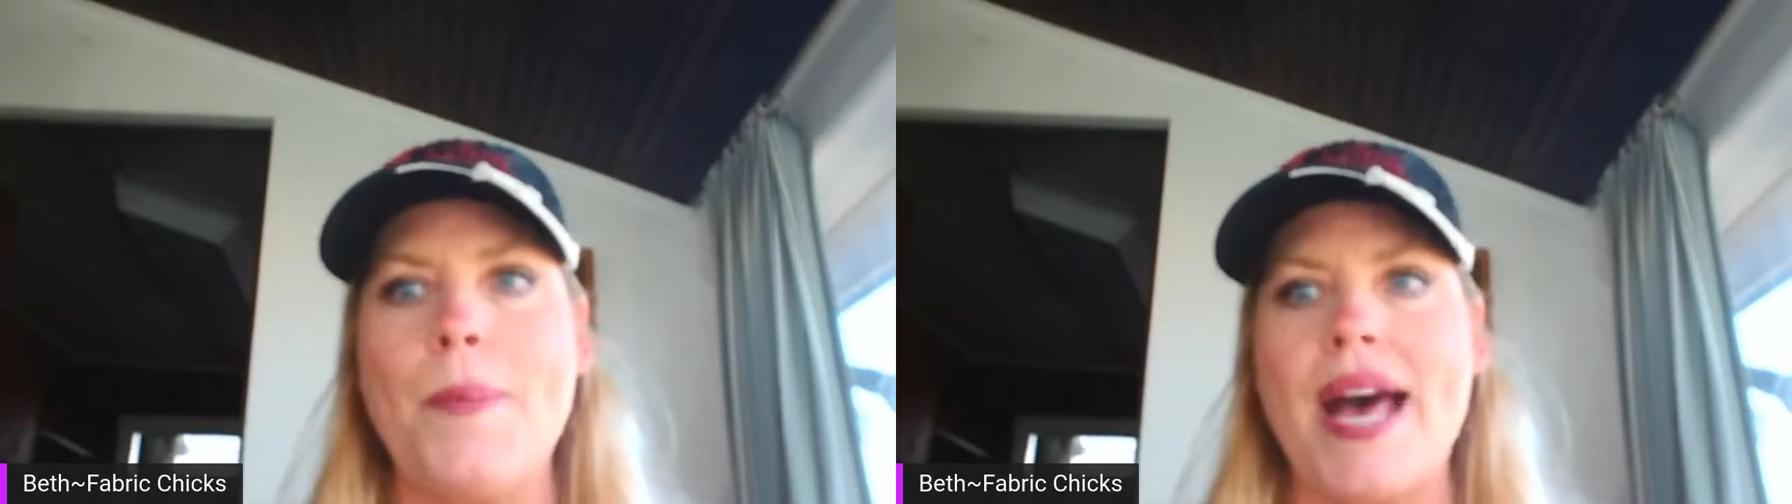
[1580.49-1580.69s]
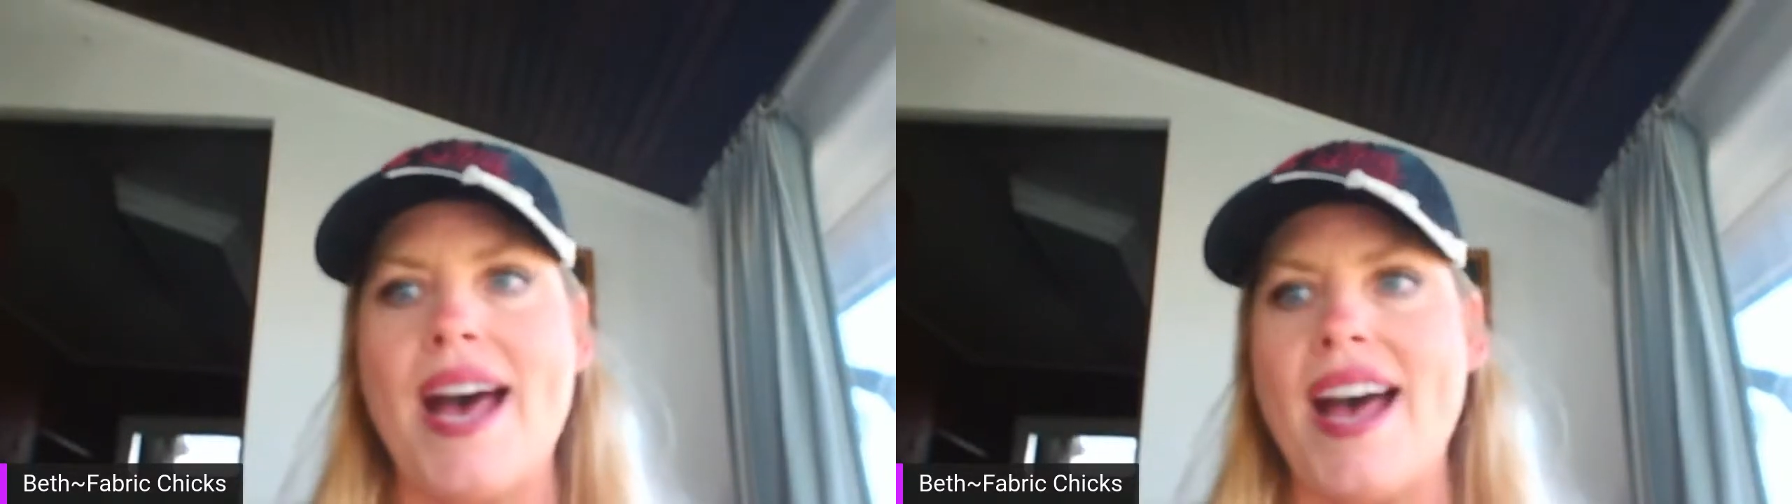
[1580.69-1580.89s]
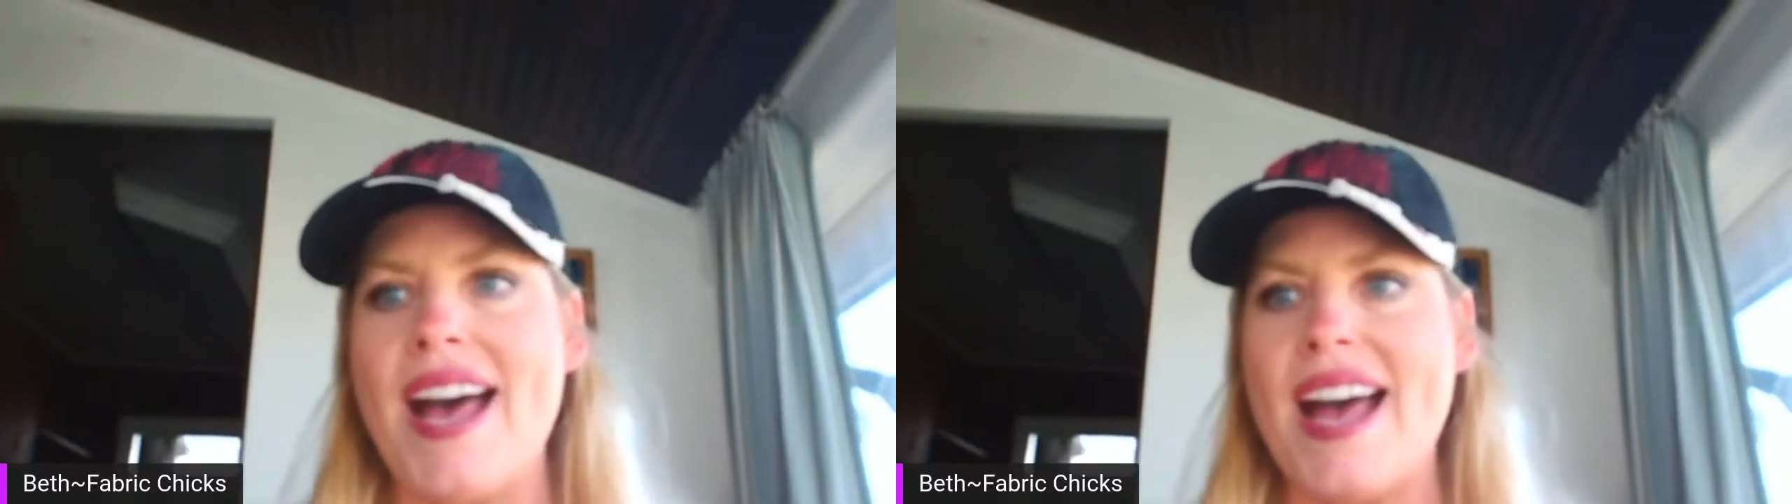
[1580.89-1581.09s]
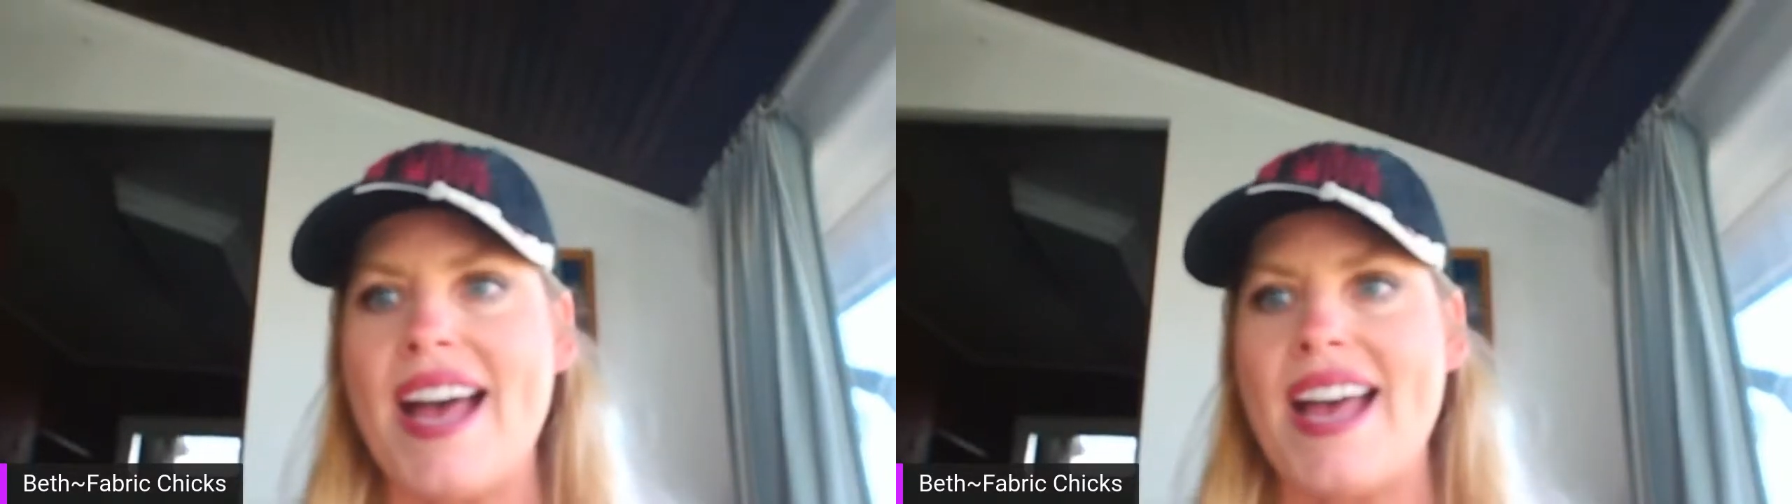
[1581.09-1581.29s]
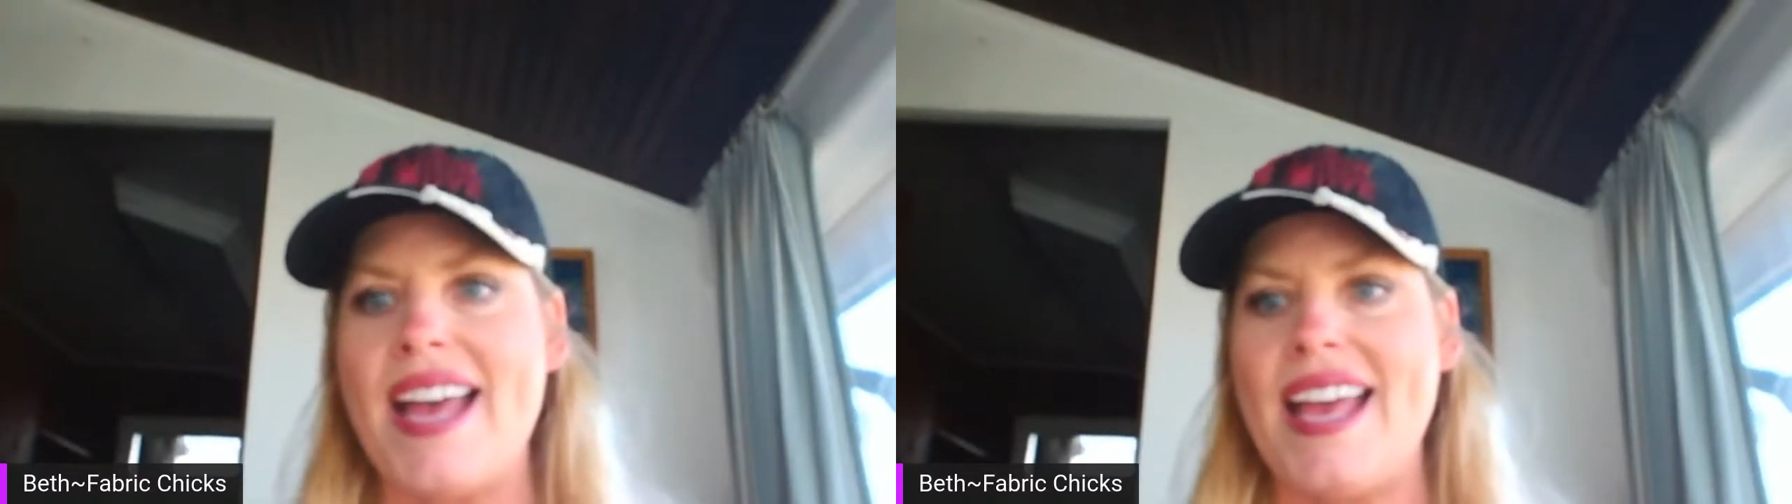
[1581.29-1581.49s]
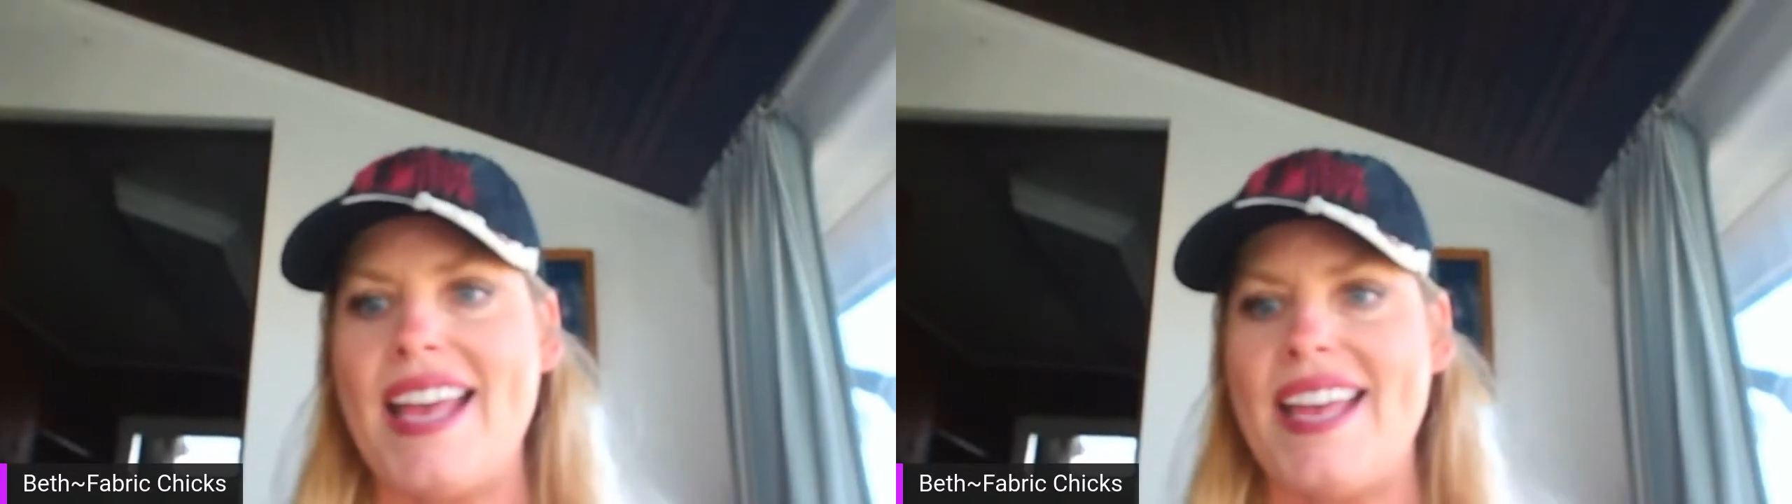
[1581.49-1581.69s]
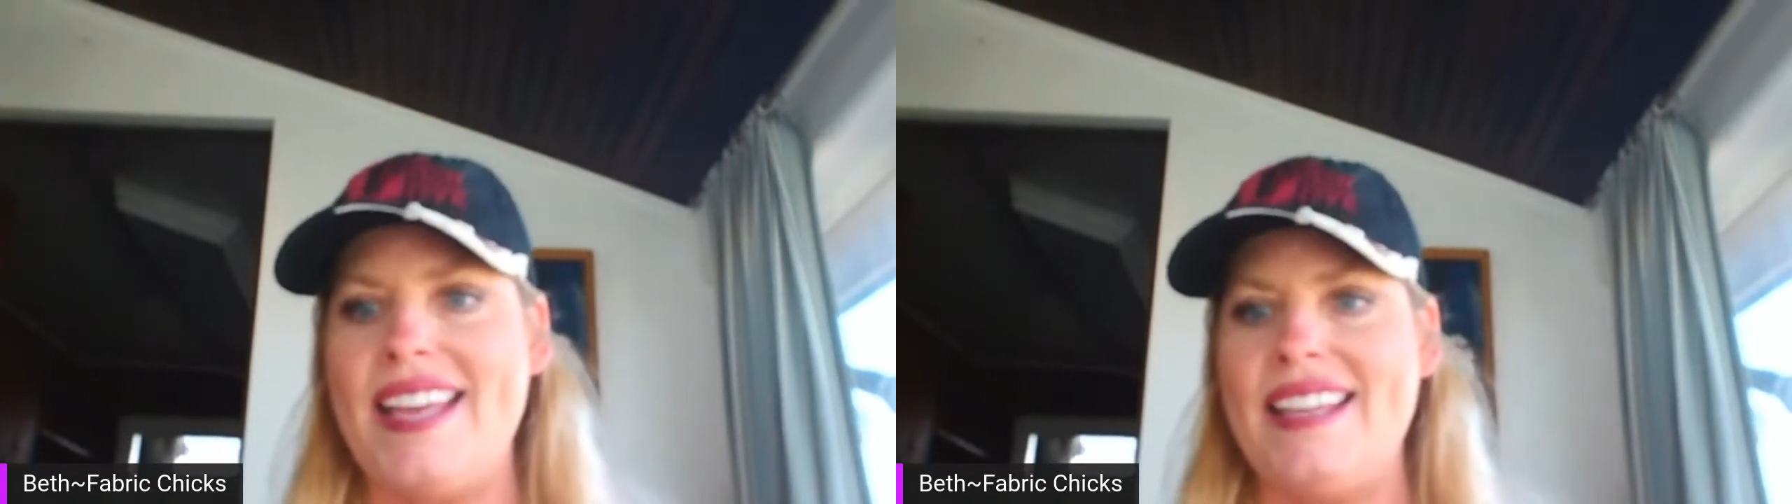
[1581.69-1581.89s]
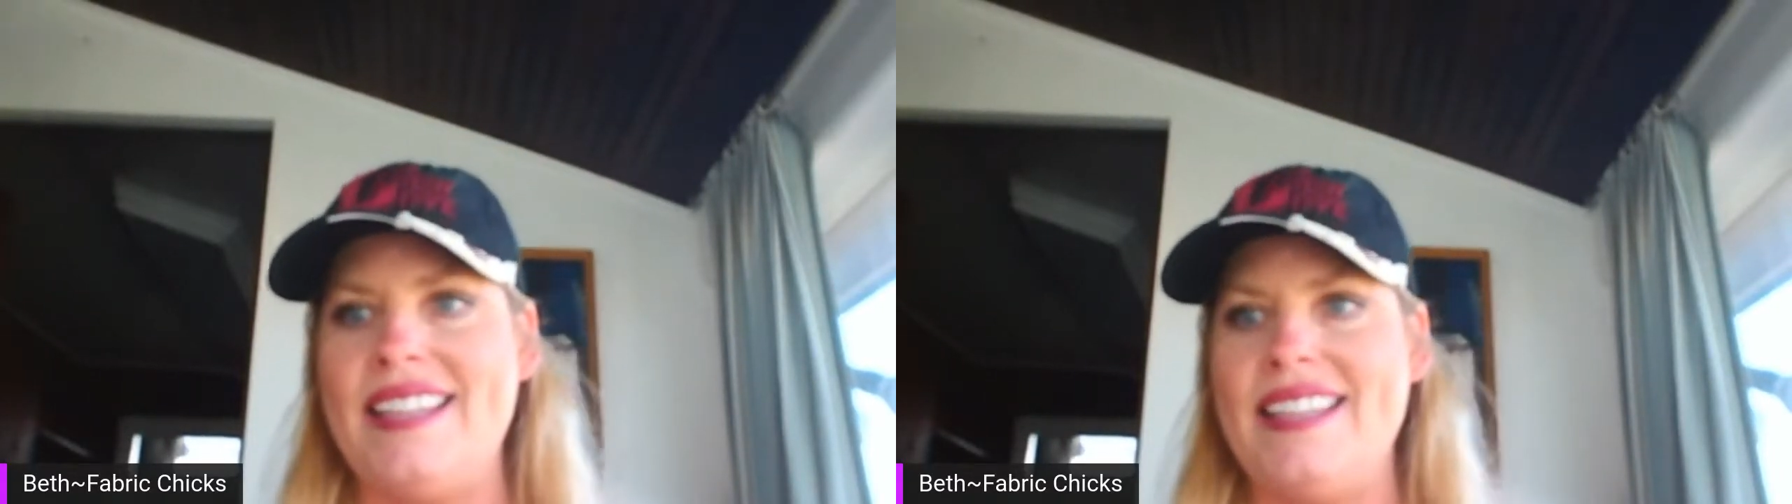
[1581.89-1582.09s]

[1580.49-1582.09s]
Bye.